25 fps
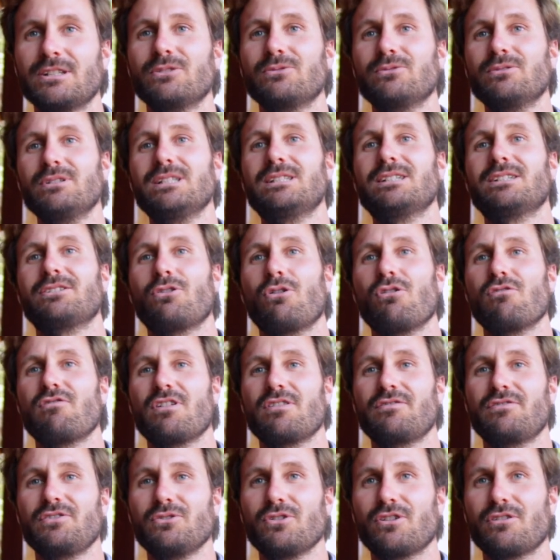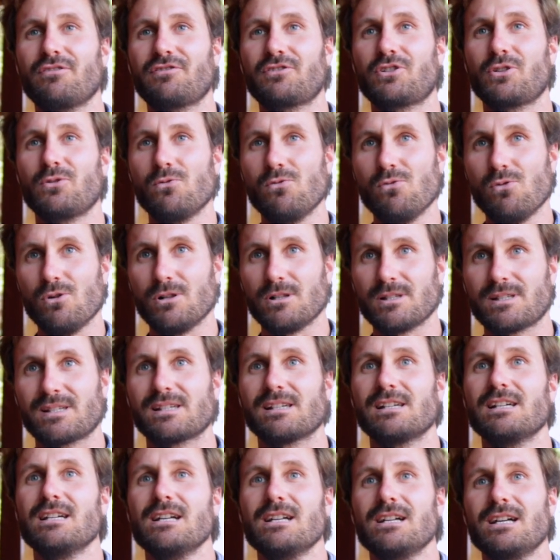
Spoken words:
you need an overview of tools,